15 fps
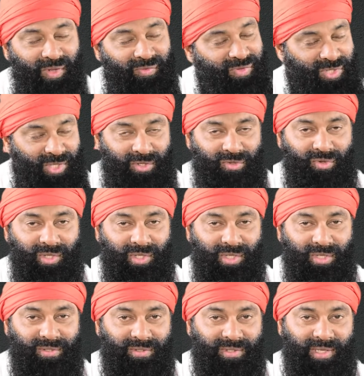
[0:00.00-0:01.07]
without knowing the
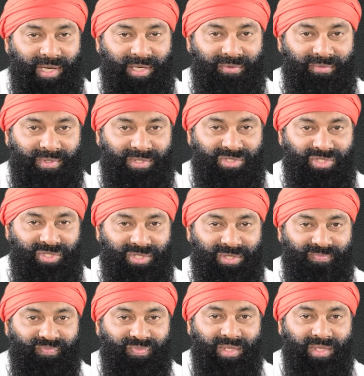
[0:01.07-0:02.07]
local language.